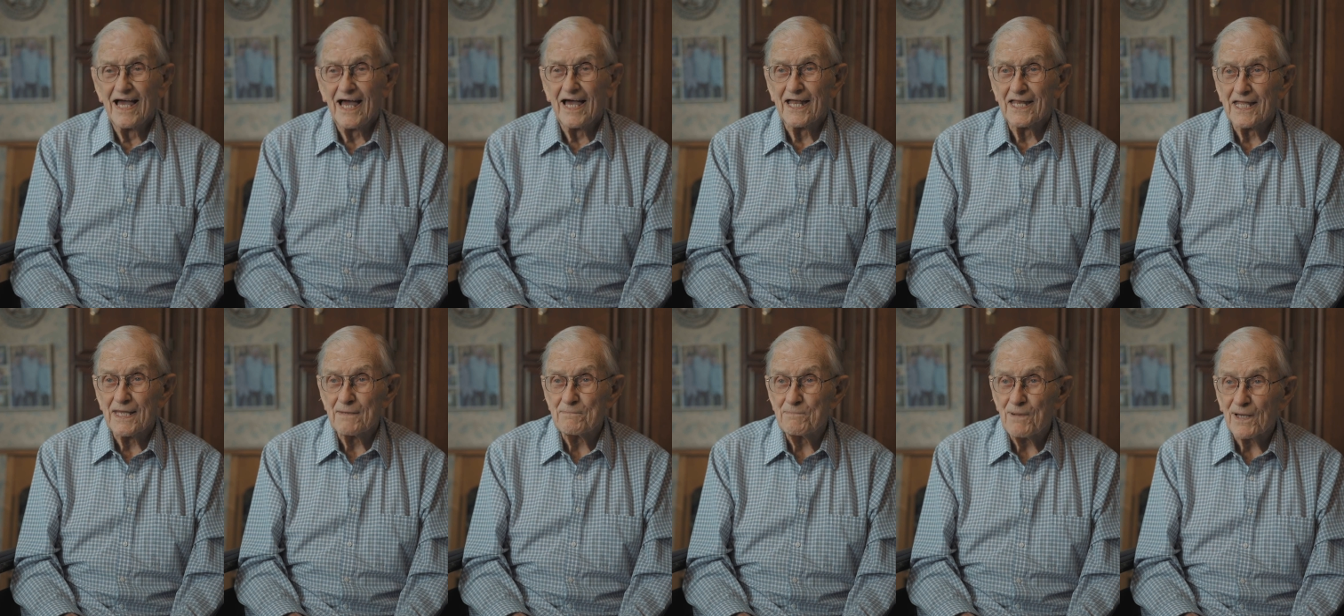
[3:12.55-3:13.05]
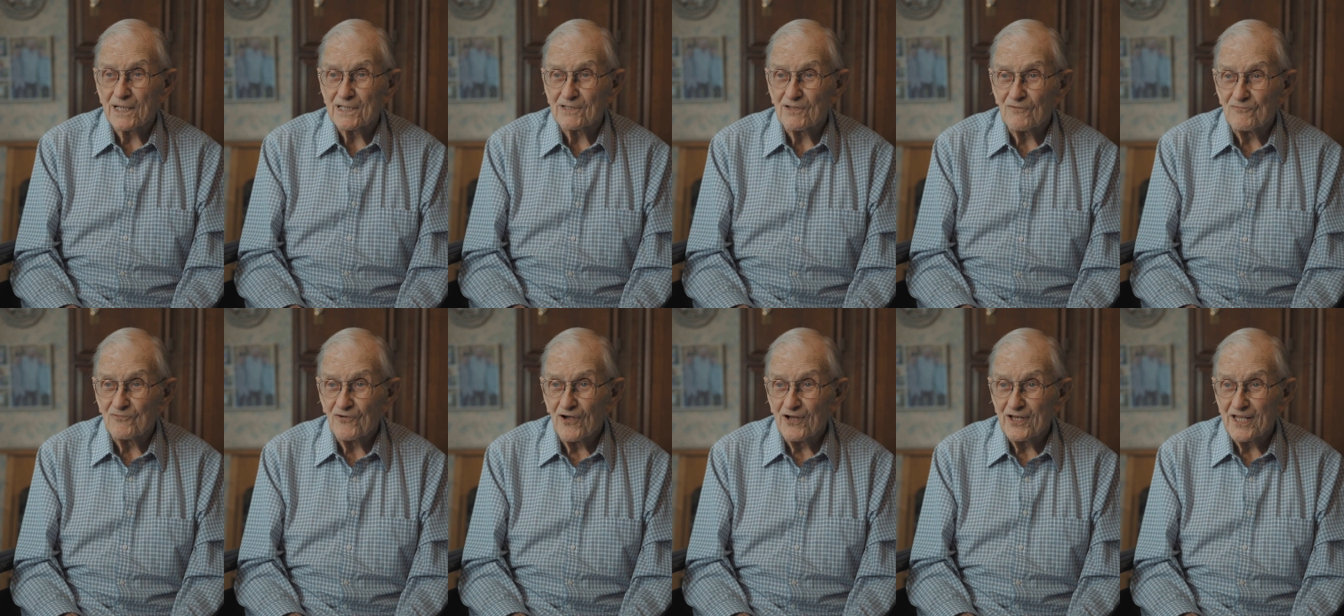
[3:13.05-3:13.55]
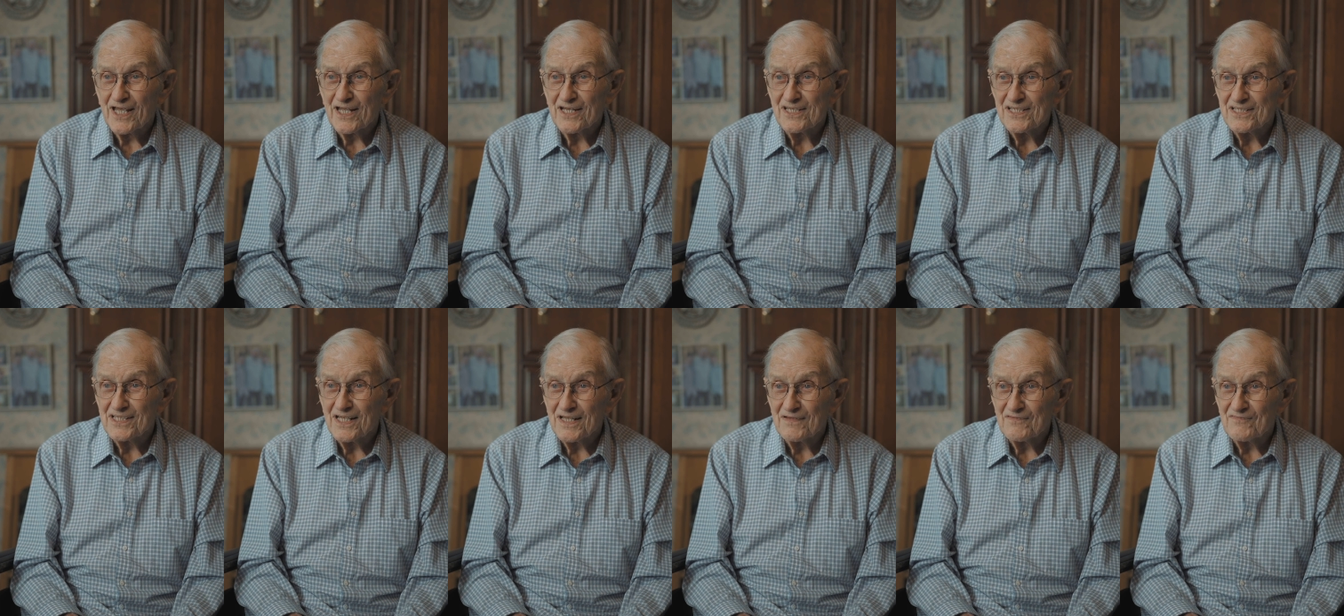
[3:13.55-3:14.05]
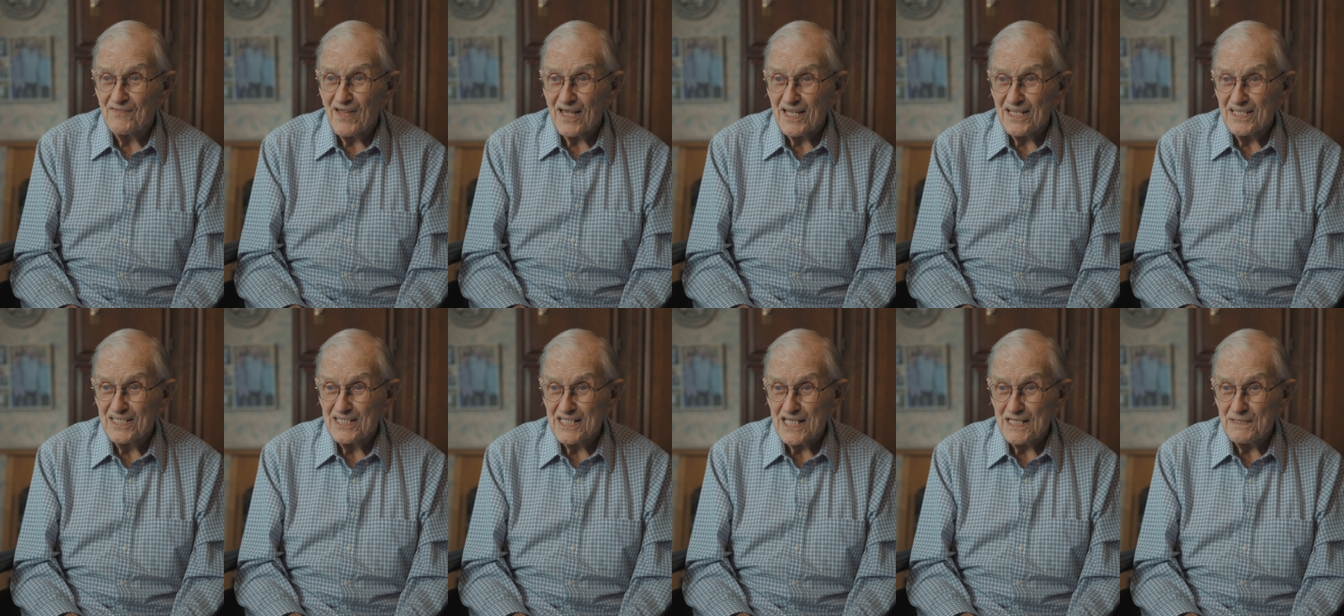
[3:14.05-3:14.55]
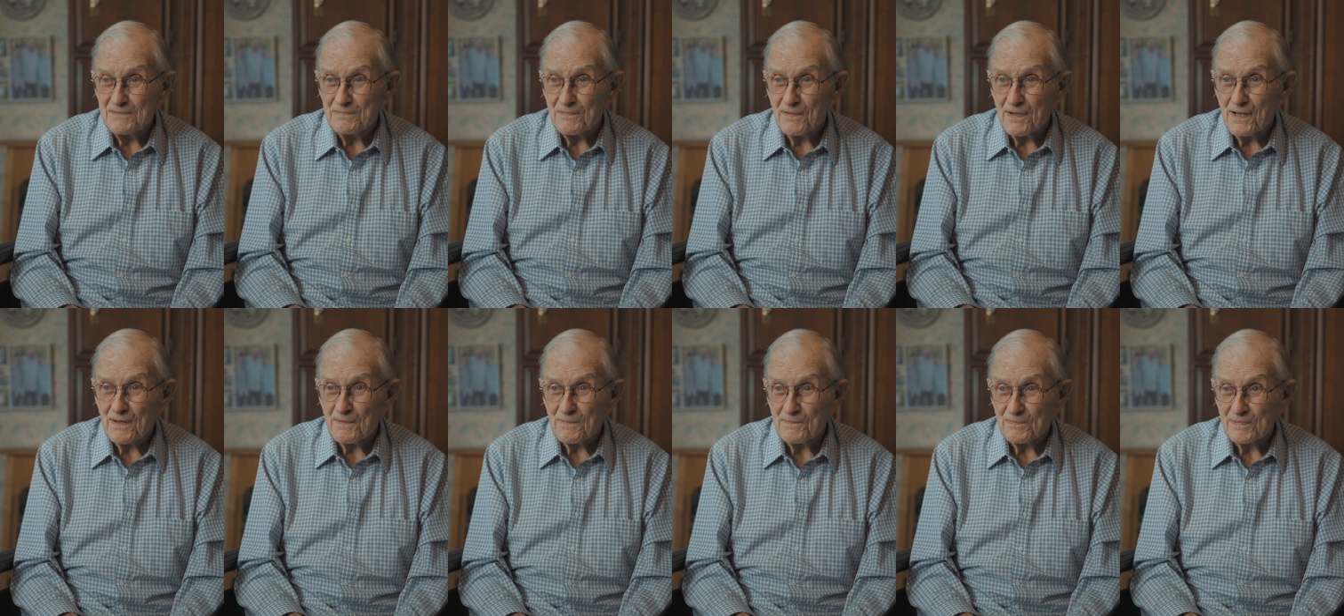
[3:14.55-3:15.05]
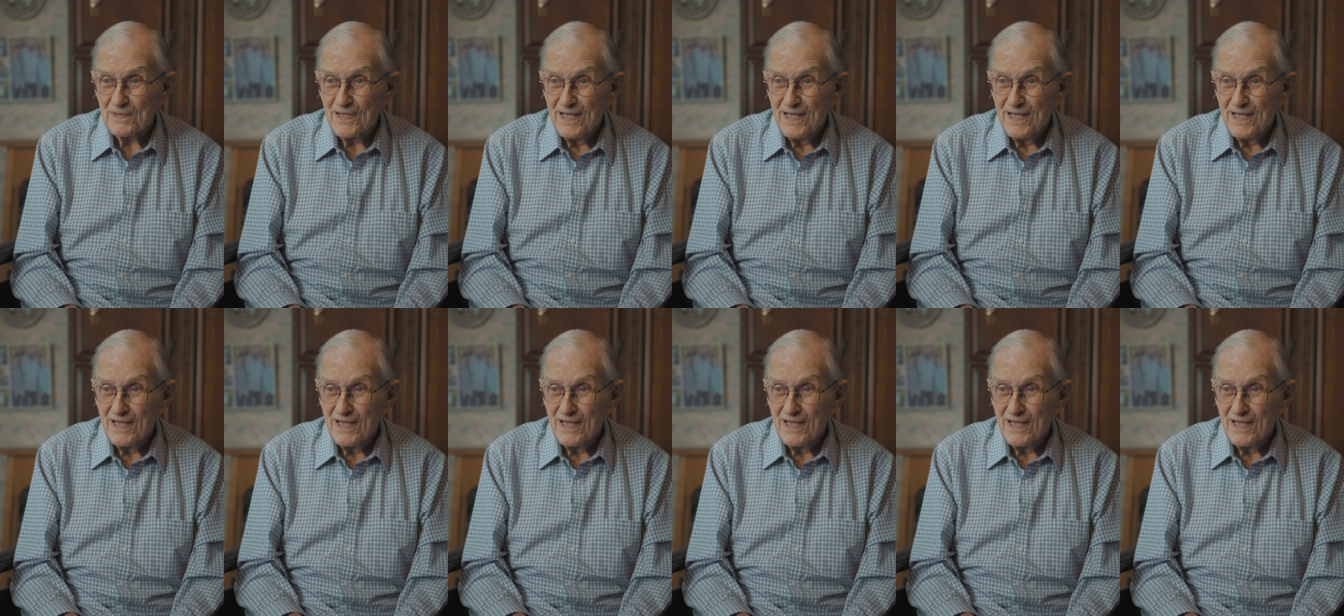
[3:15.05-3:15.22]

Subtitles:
and he picked the front end of that Jeep up.